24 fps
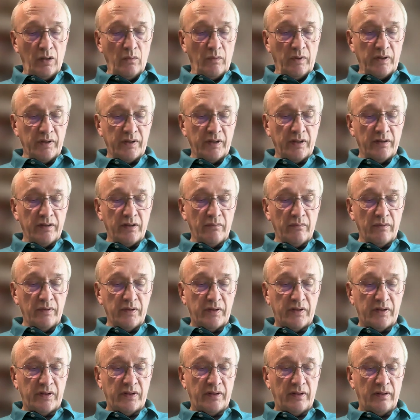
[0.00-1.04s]
When Sato
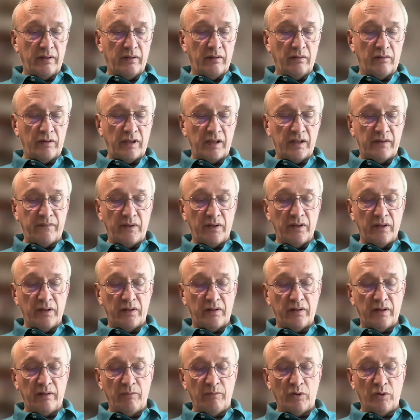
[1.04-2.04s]
was transferred to the